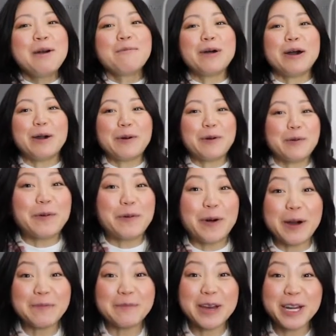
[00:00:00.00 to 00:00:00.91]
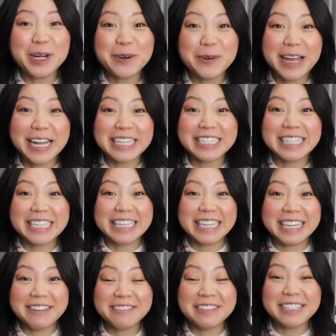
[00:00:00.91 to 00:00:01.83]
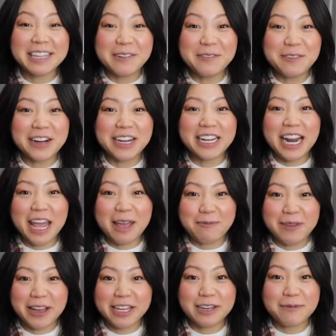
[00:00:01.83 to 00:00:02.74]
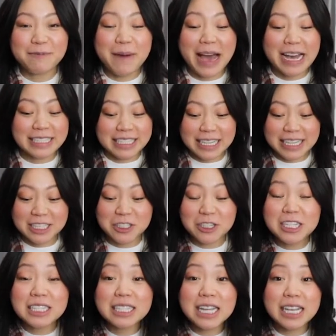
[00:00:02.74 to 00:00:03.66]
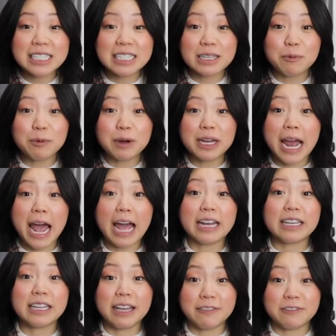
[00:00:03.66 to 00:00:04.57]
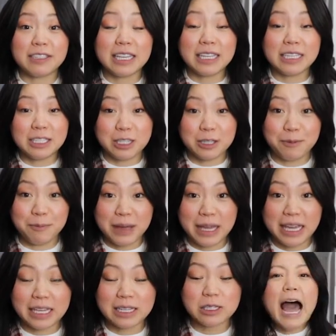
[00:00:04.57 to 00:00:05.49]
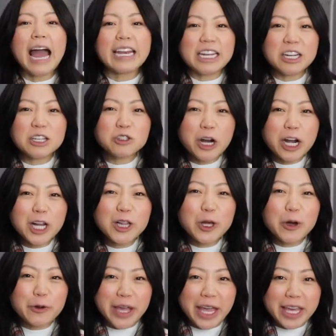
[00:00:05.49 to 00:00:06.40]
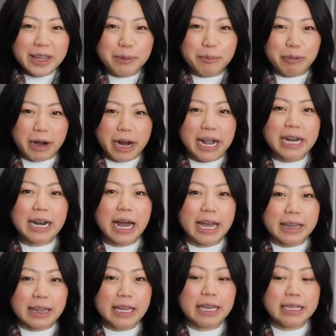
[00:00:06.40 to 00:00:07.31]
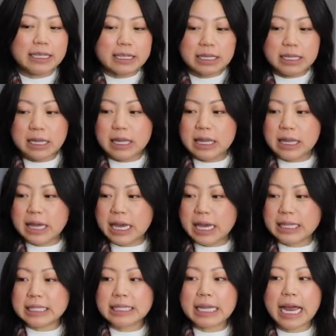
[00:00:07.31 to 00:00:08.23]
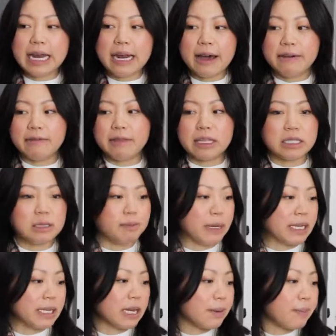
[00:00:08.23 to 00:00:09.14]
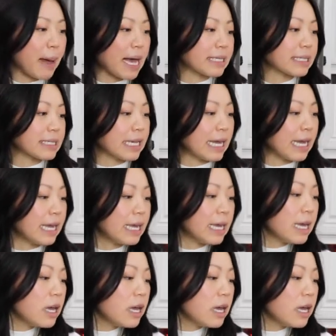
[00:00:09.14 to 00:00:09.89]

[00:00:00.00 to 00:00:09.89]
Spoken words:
But what better way to give someone a picnic basket just like someone had gifted to me. I need to try to locate the brand. I think it's in the inside of this picnic basket.